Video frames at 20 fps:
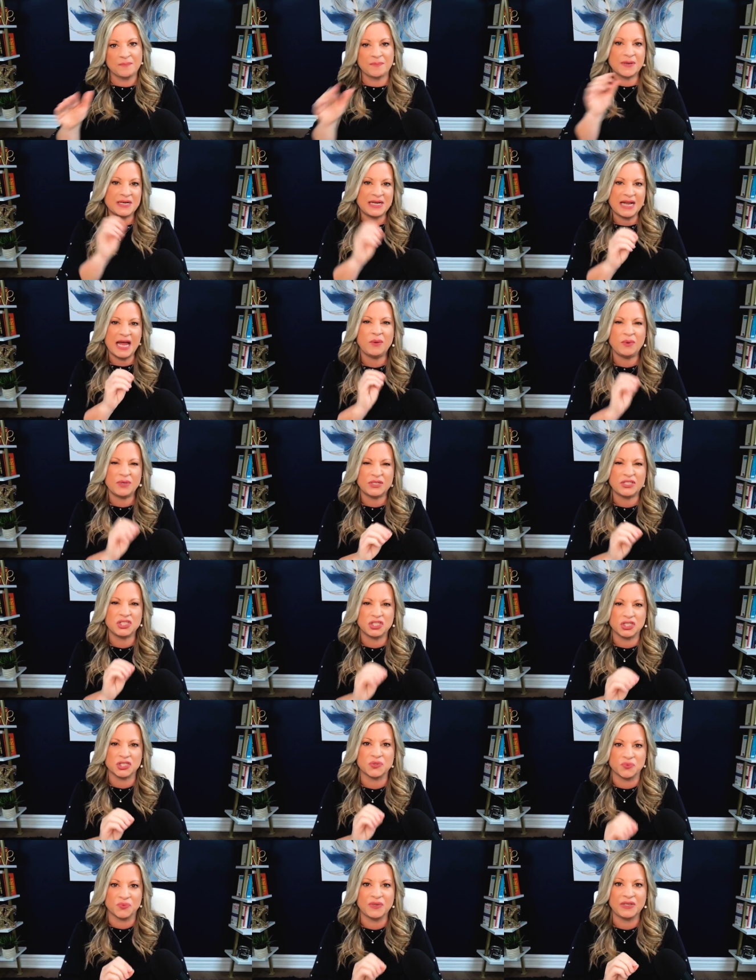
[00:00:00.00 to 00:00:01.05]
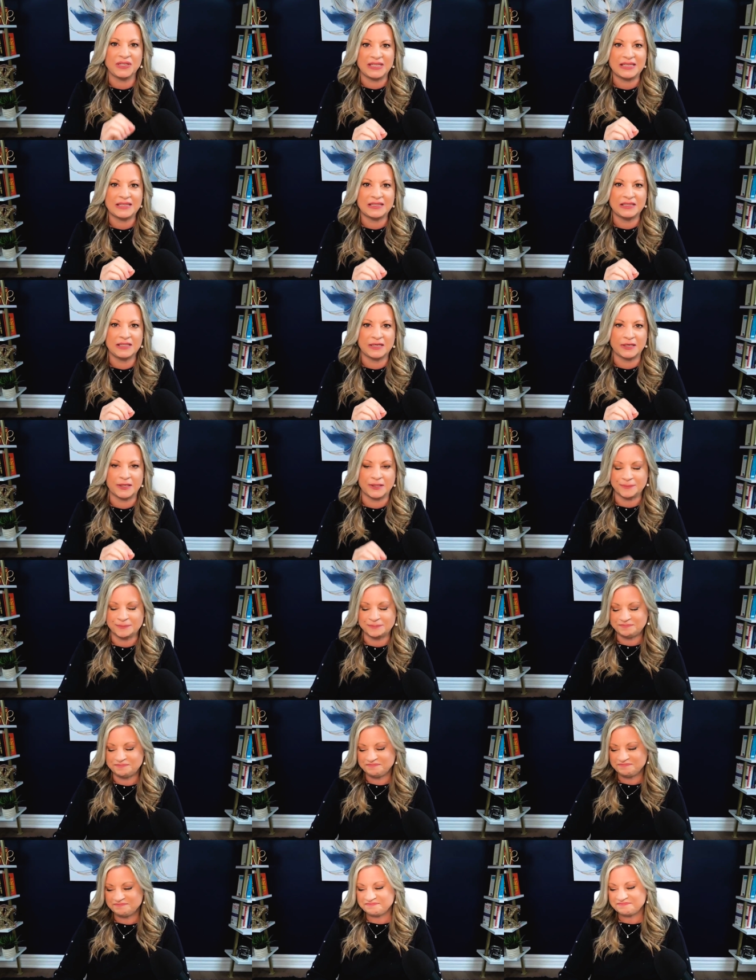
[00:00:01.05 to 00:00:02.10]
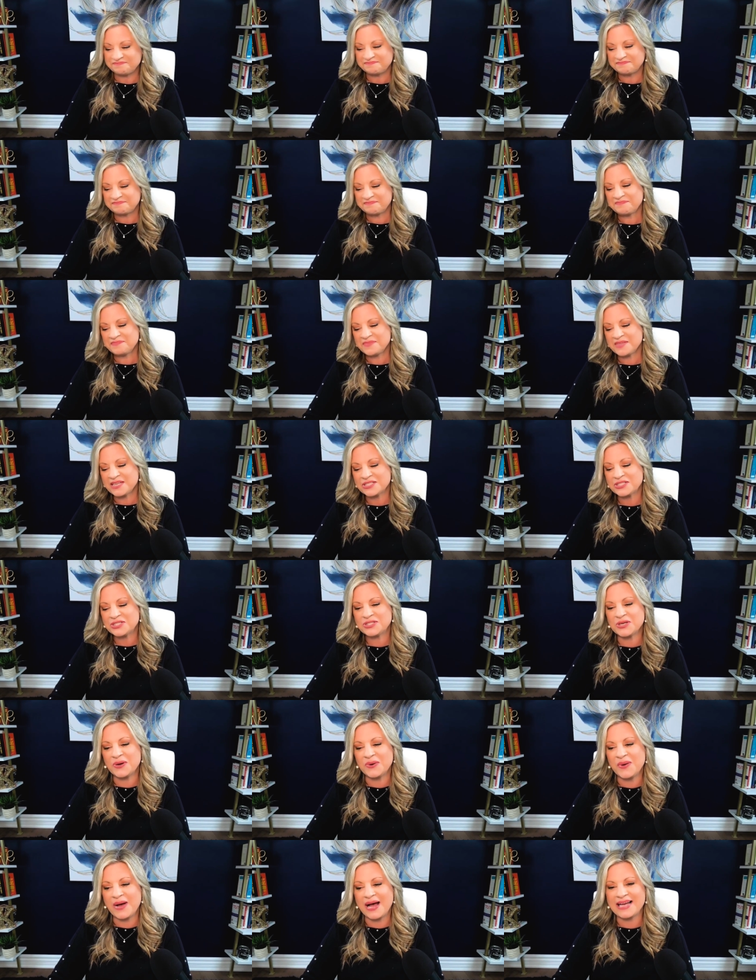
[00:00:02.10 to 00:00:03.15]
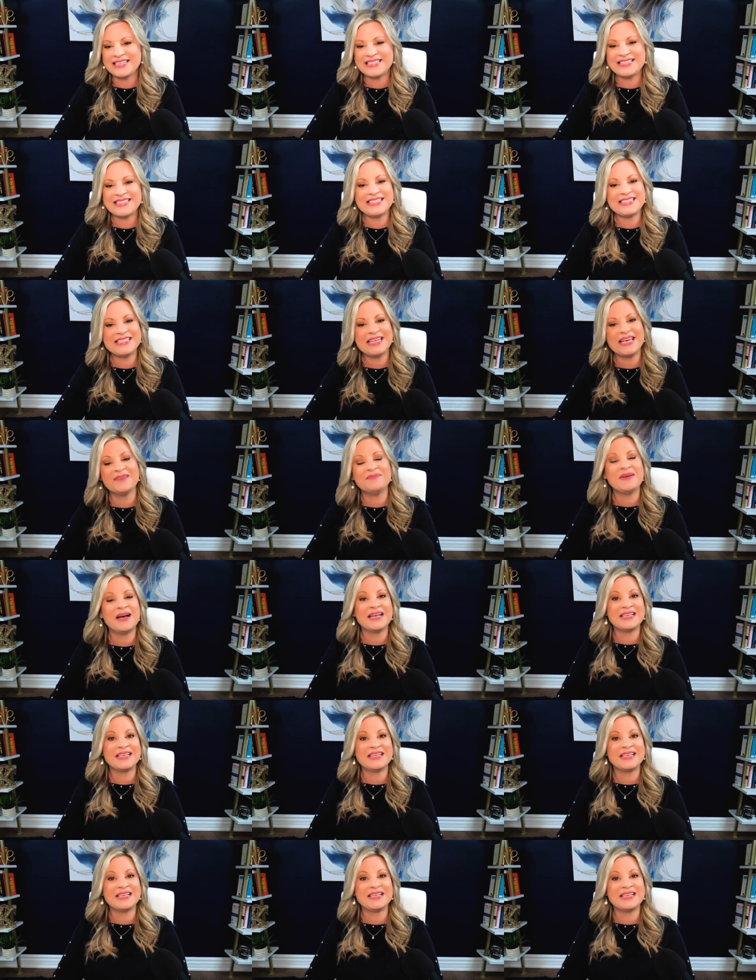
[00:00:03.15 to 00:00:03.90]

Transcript: but now it's just really clear. So I said to him,